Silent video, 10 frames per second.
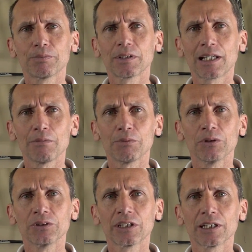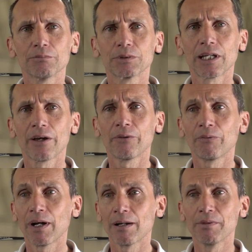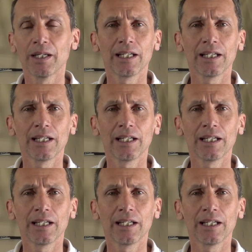keep using them. So